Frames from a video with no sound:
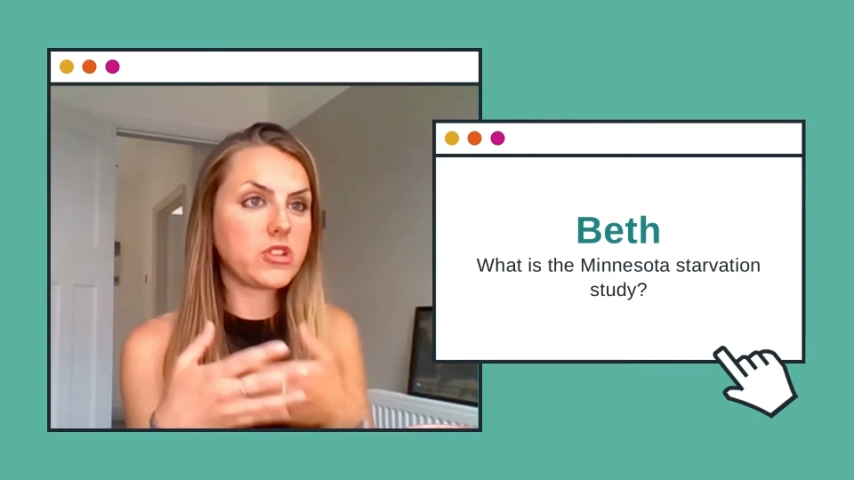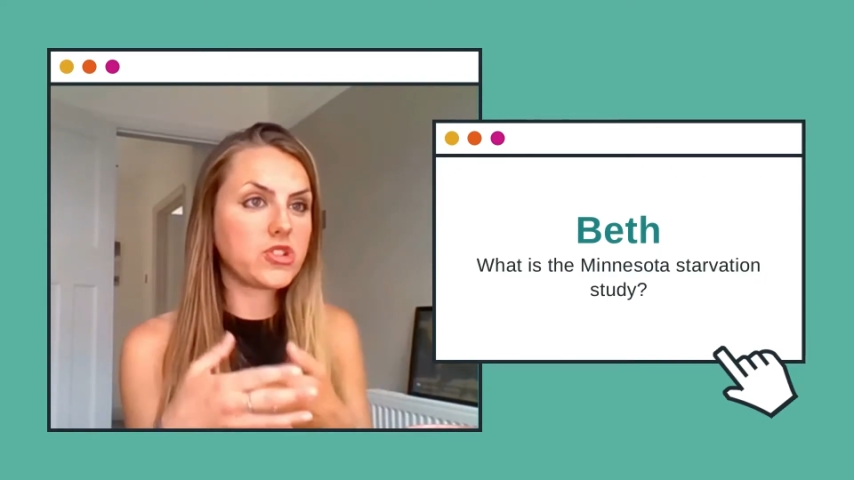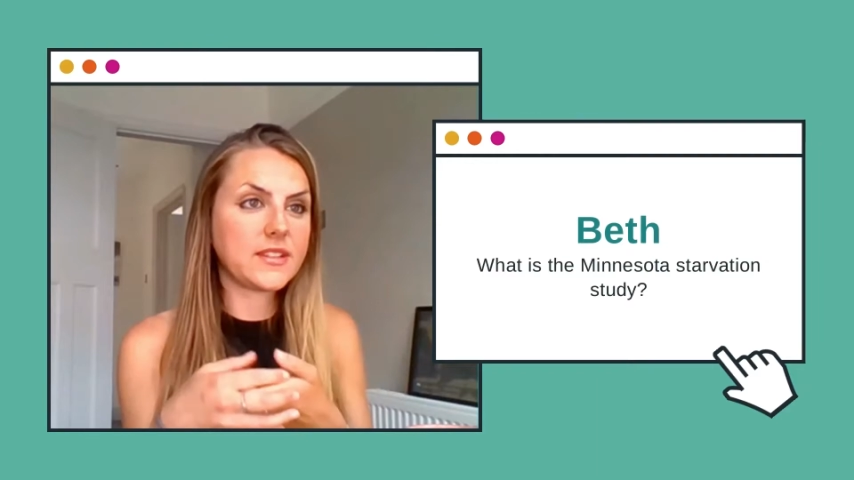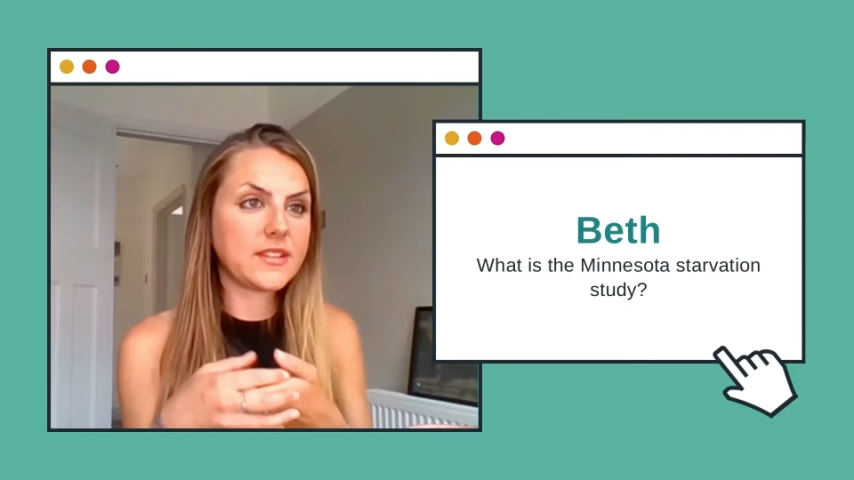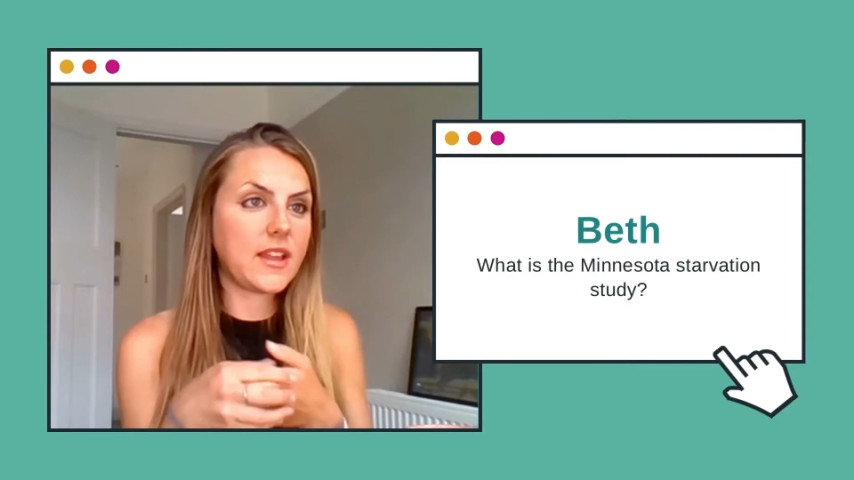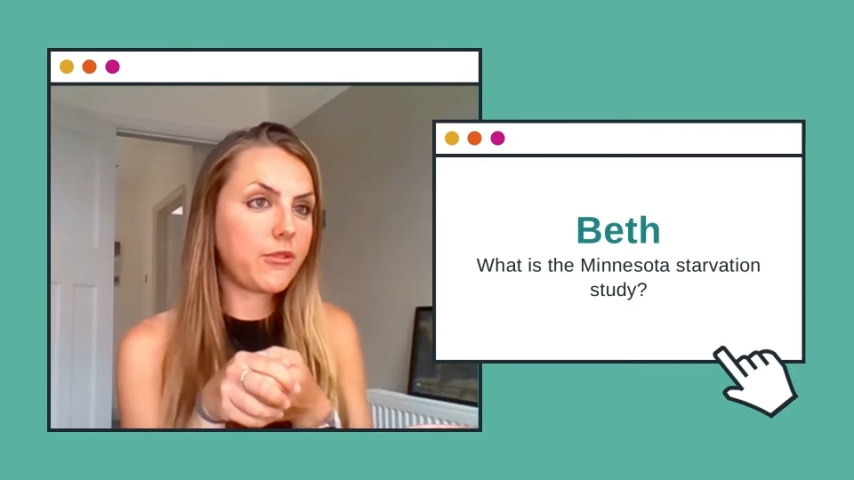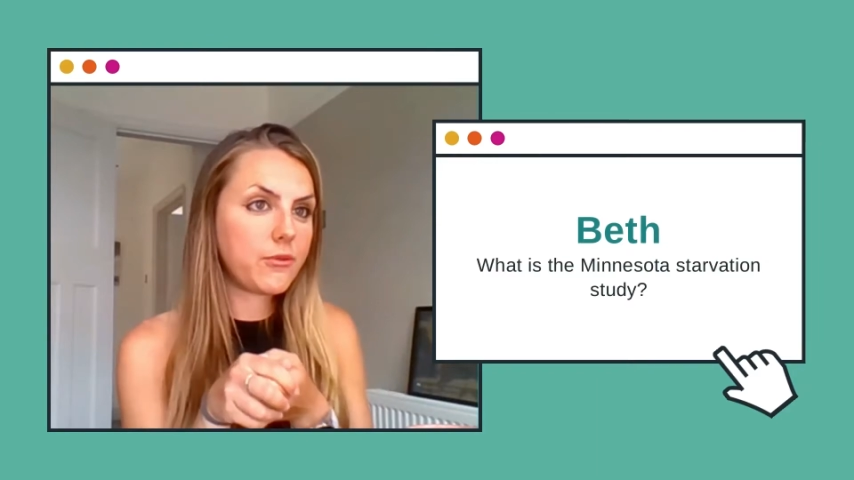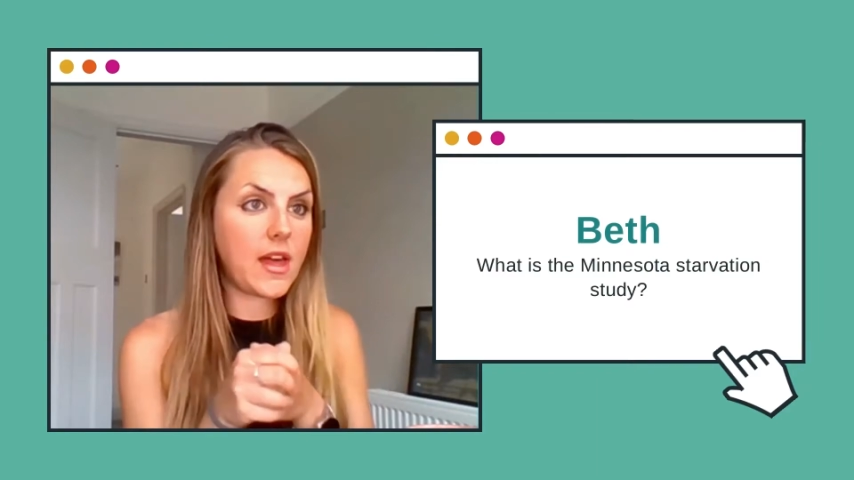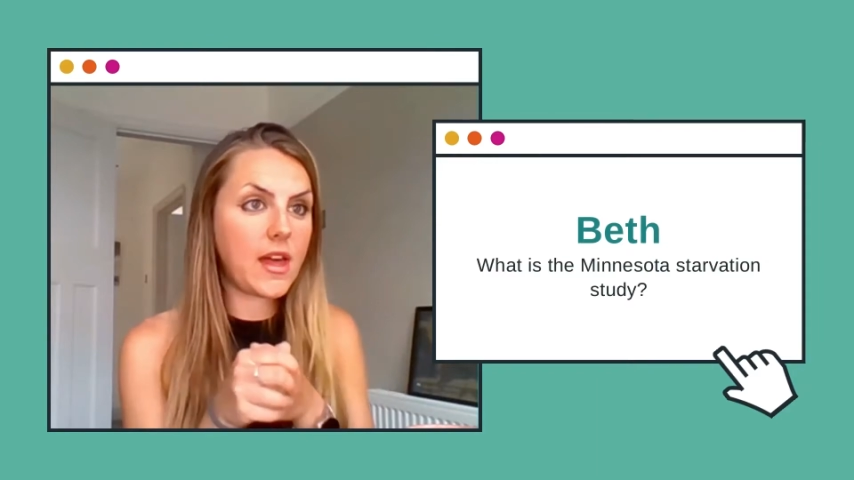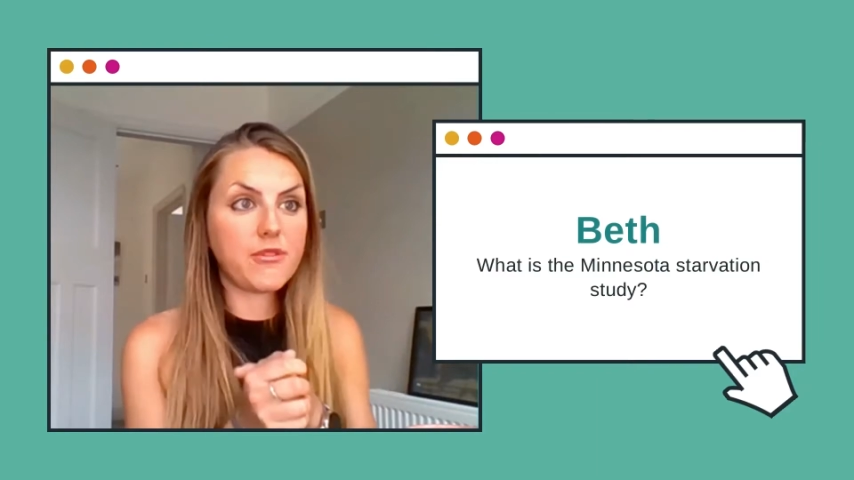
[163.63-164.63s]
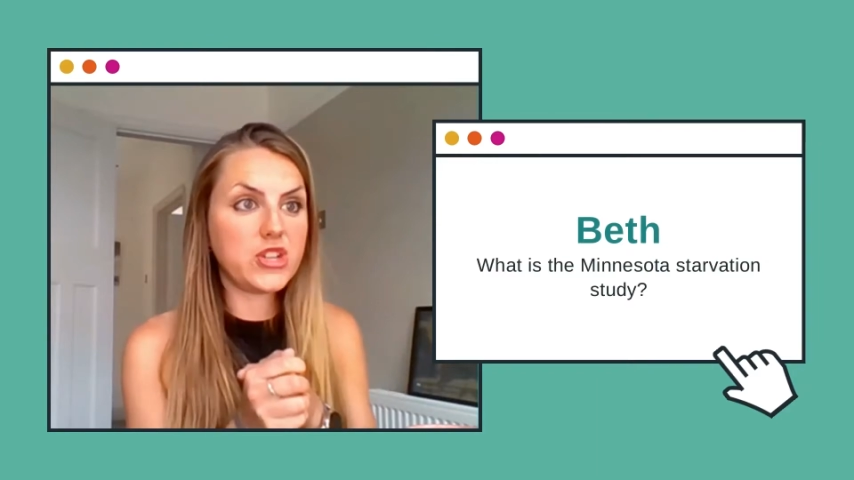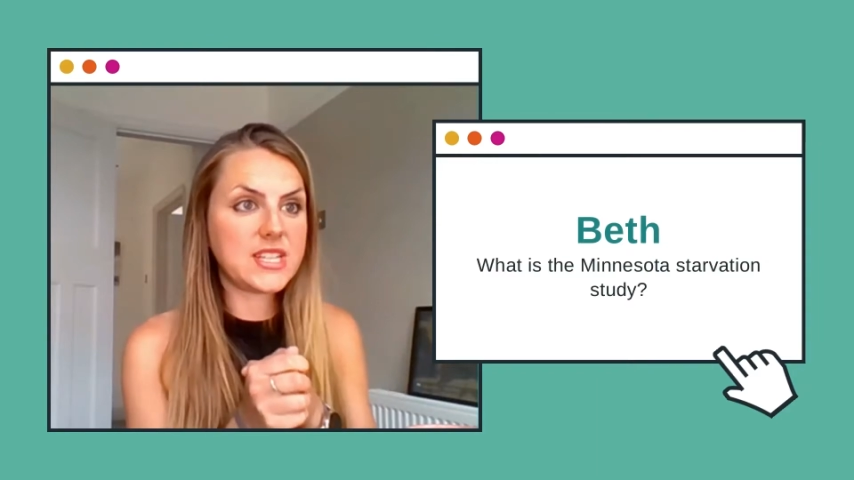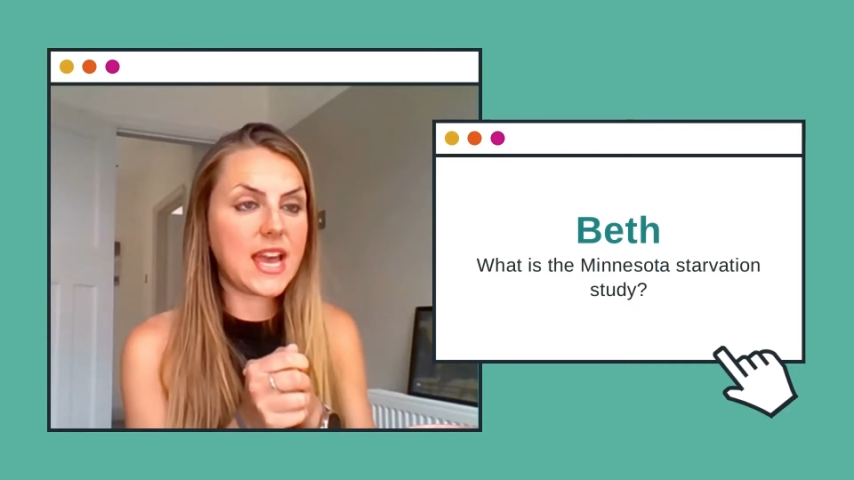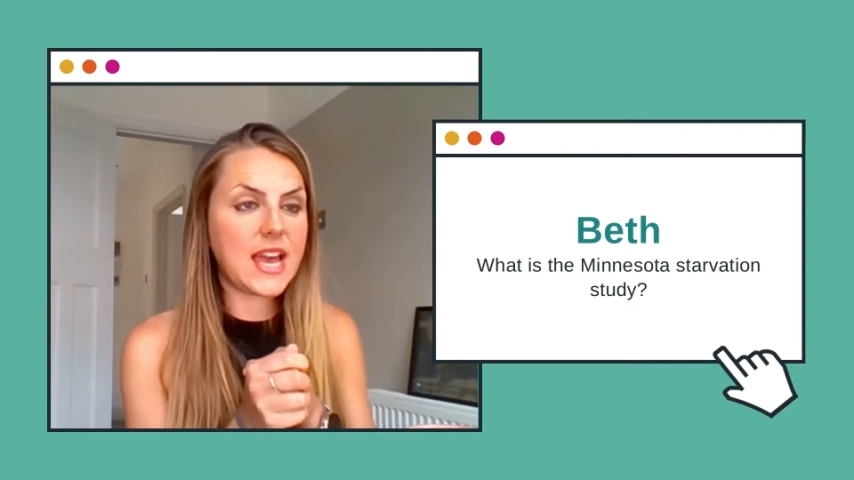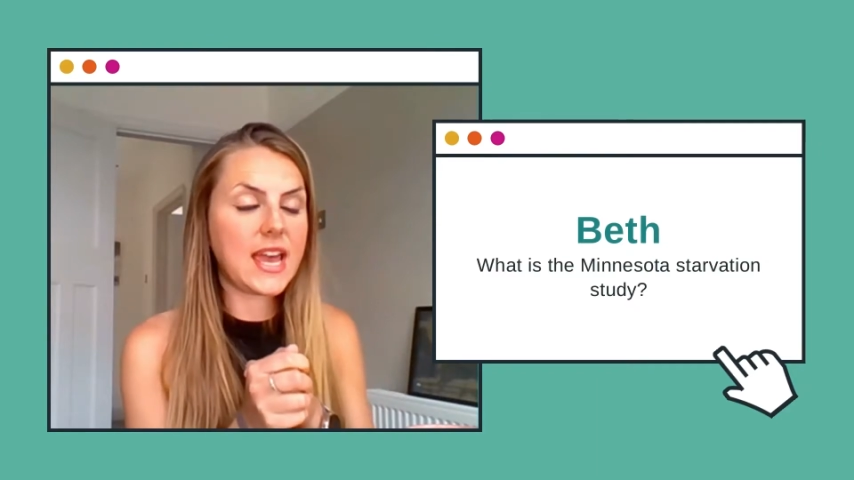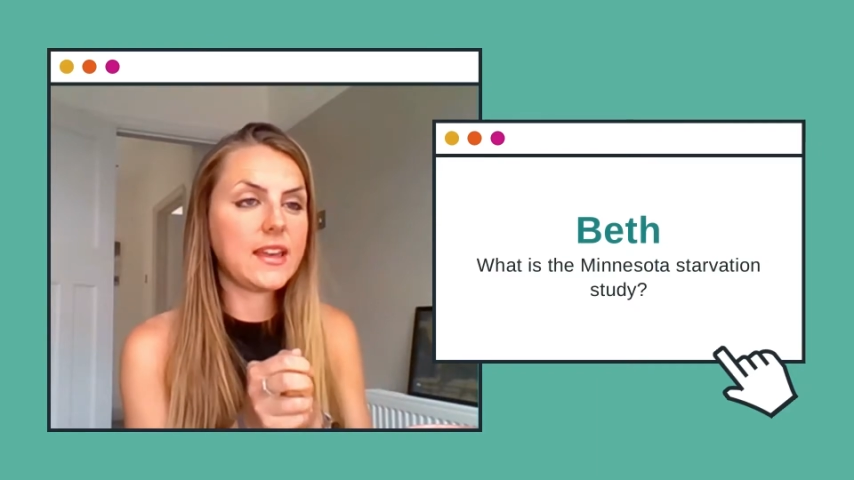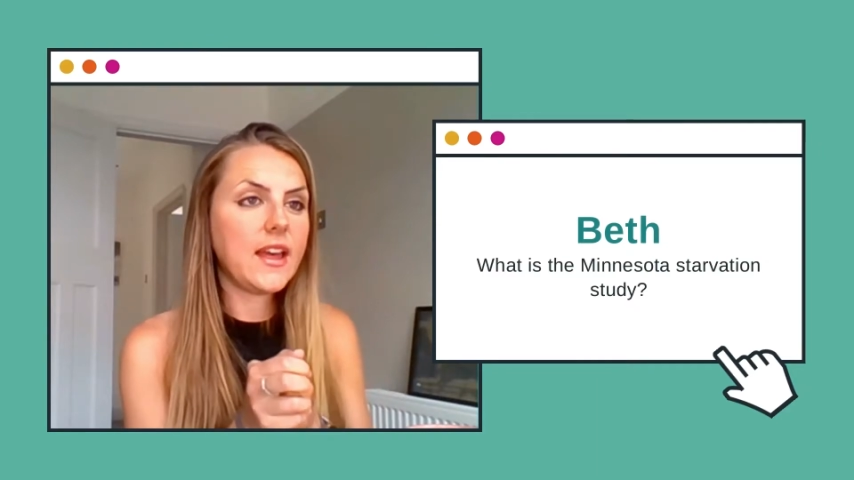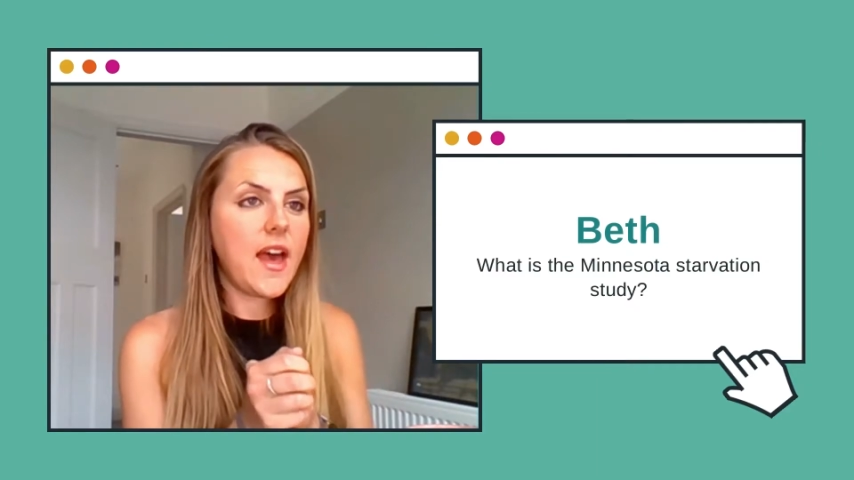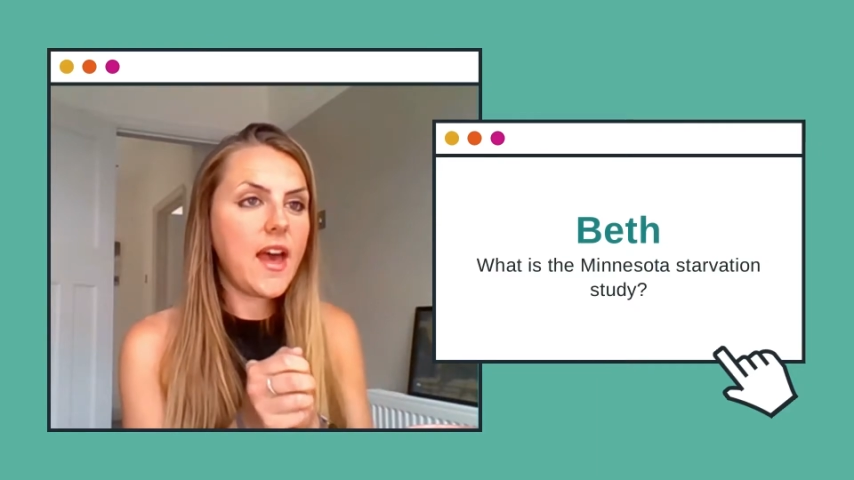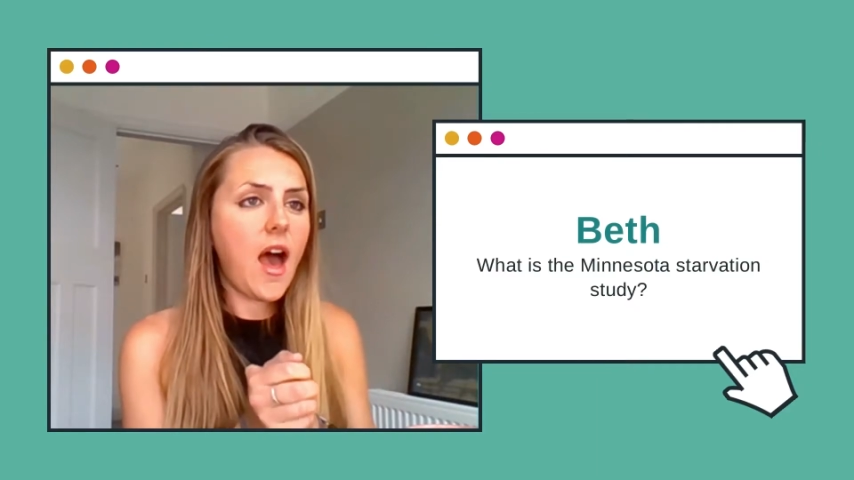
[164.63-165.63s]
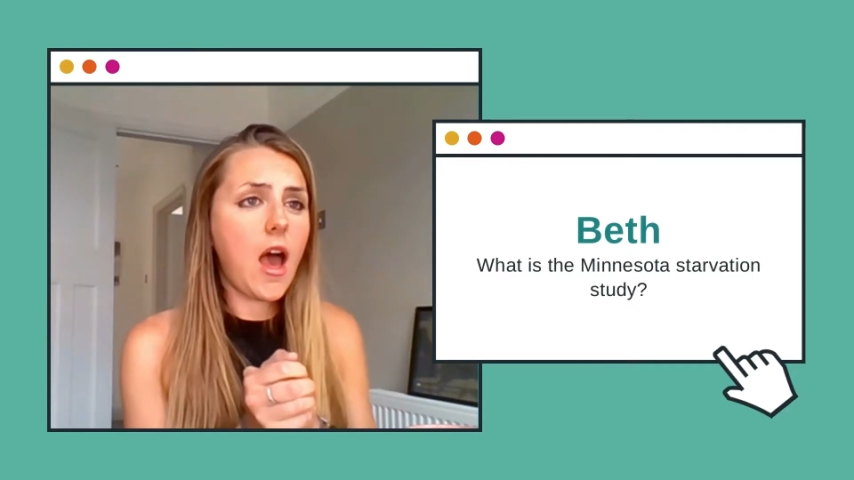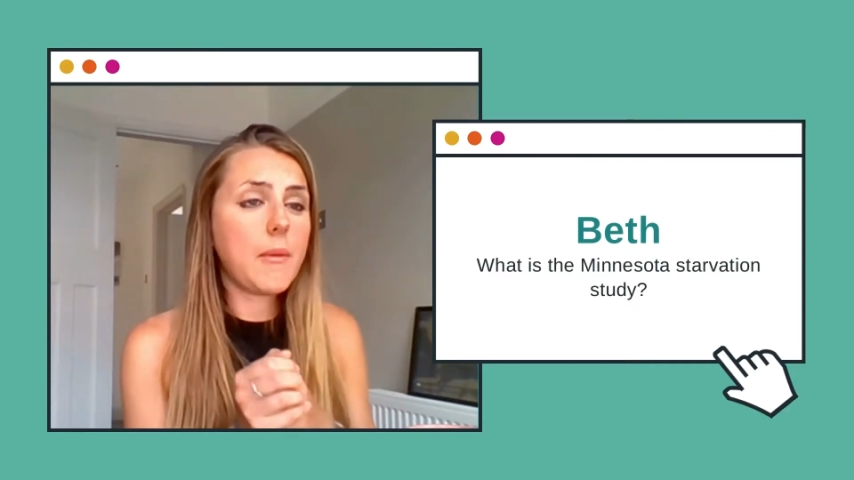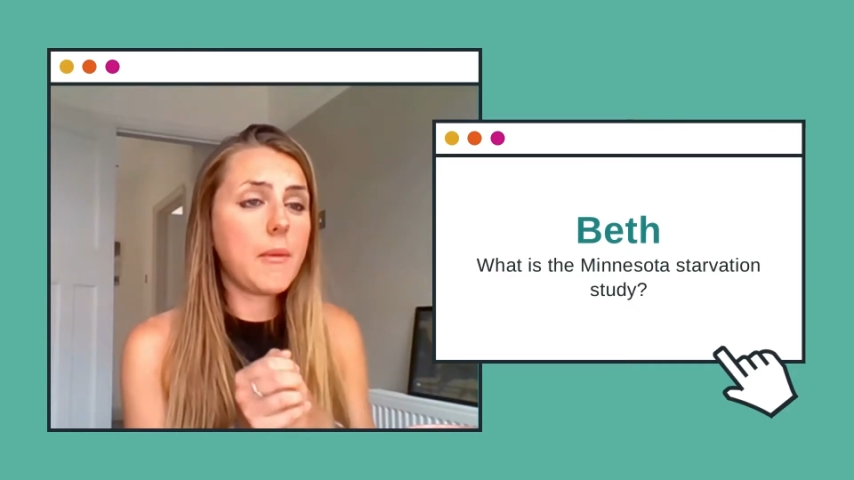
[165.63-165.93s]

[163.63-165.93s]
when they restricted their food intake.